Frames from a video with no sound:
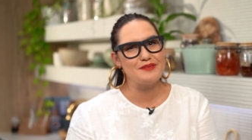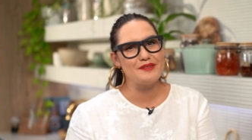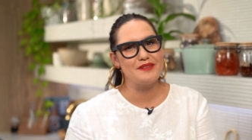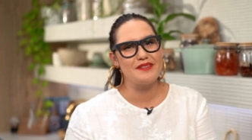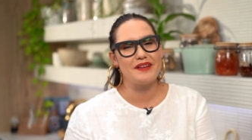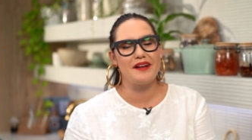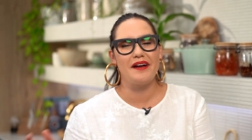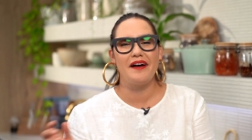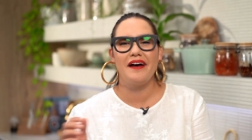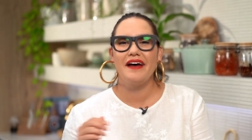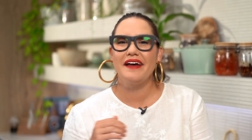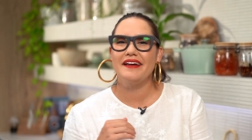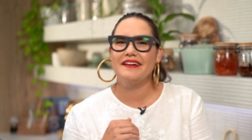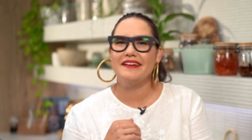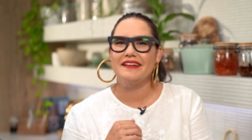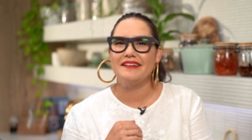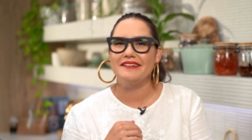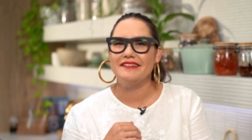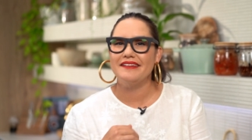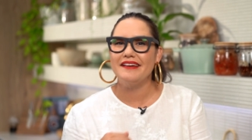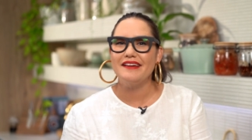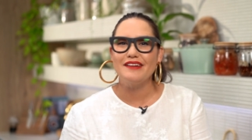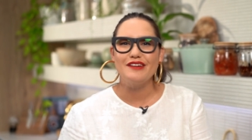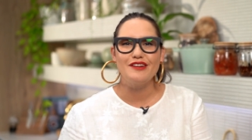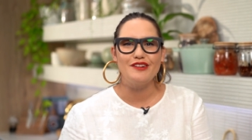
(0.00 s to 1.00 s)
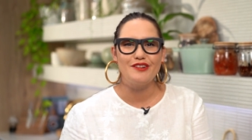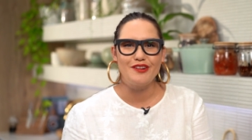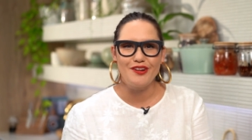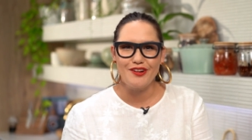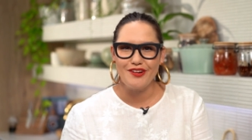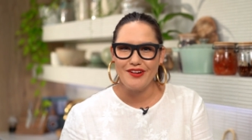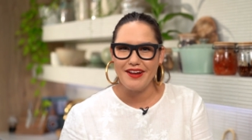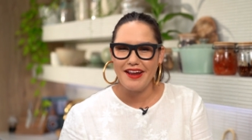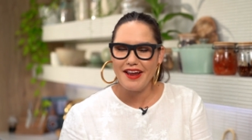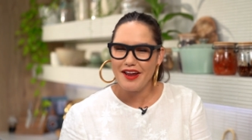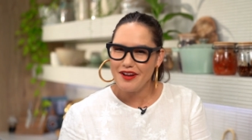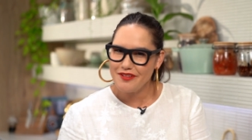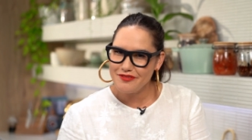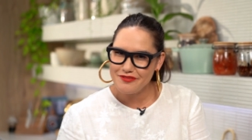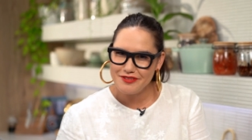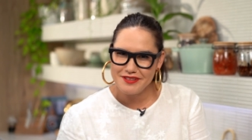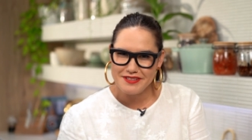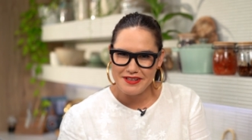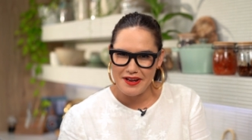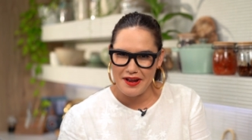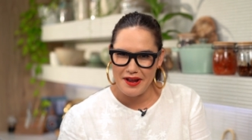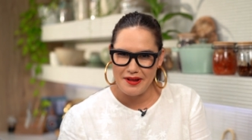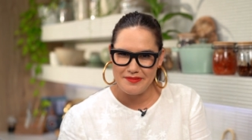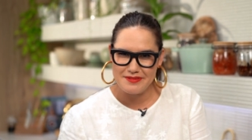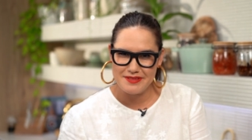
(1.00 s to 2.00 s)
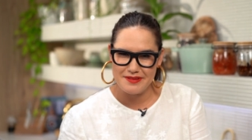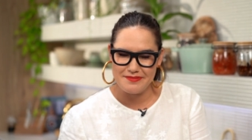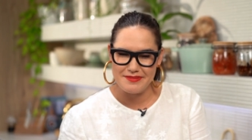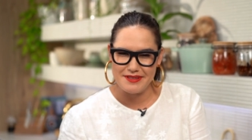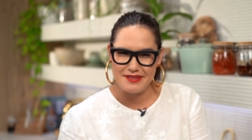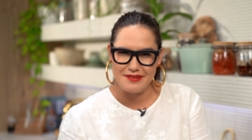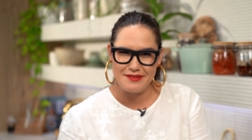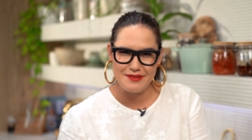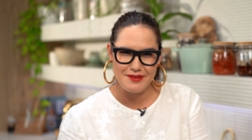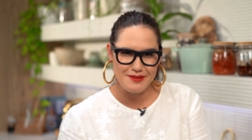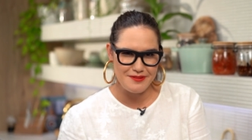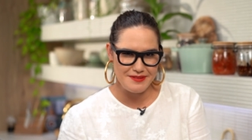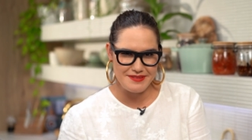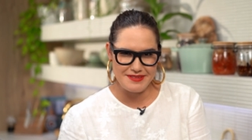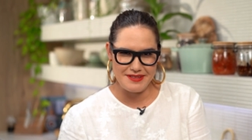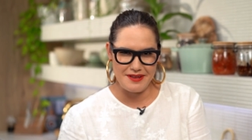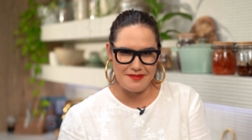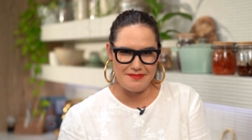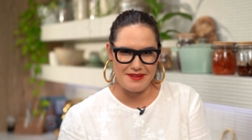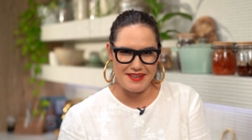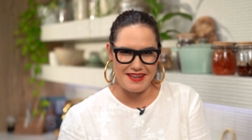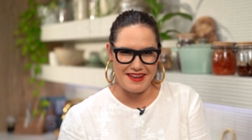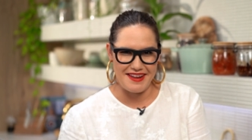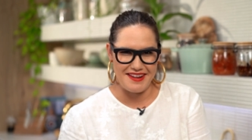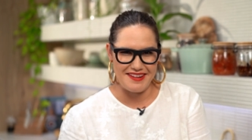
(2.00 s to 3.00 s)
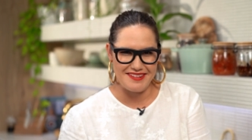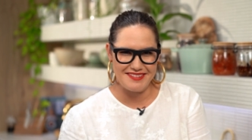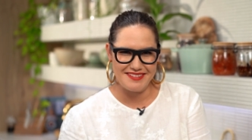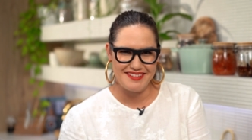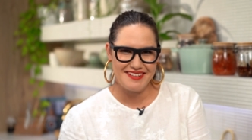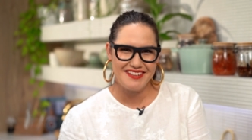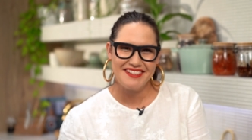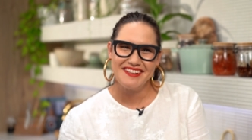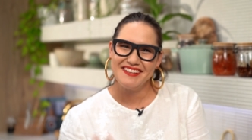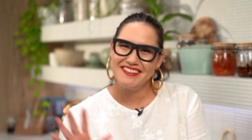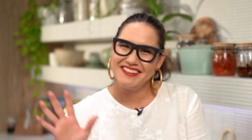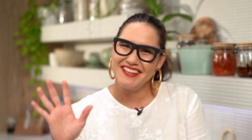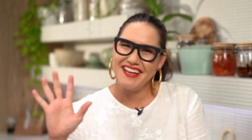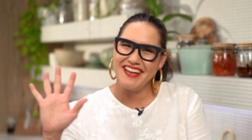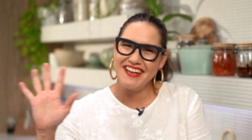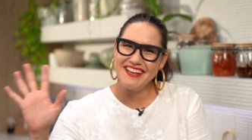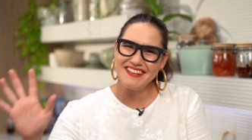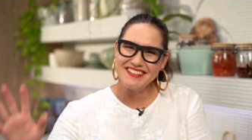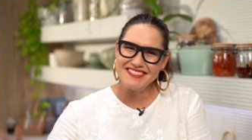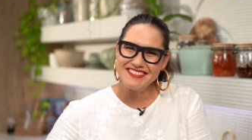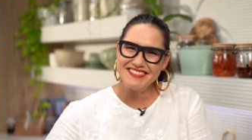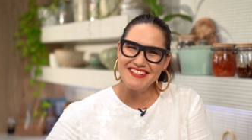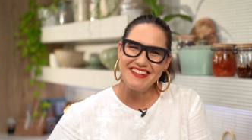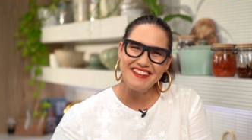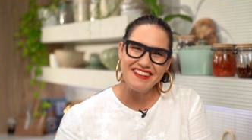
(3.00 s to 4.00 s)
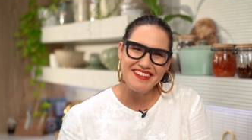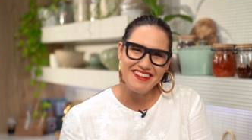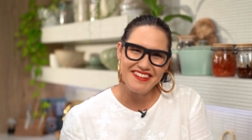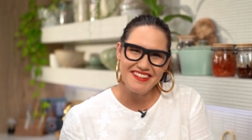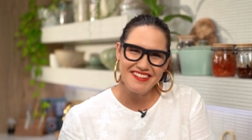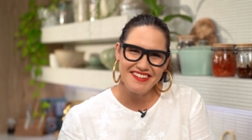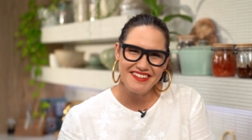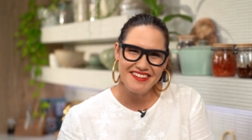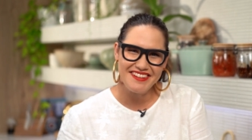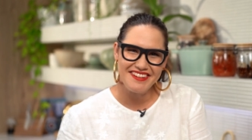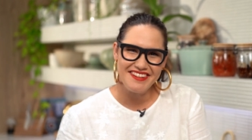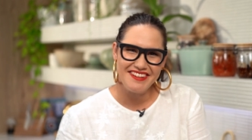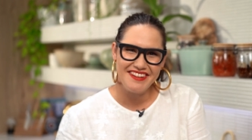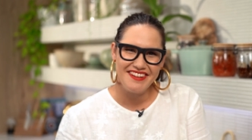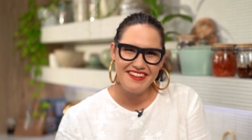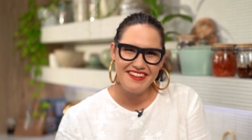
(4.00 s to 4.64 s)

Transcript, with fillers: so that I can let you know every time something new is coming out. Thanks, see you!